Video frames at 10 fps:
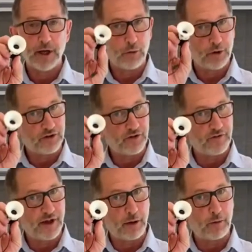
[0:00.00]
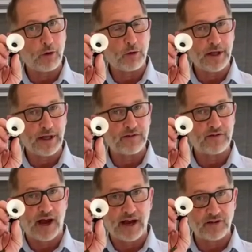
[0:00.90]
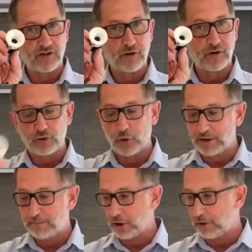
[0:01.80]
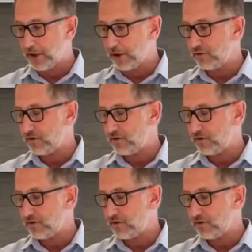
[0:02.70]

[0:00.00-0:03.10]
which is available in sizes from 20mm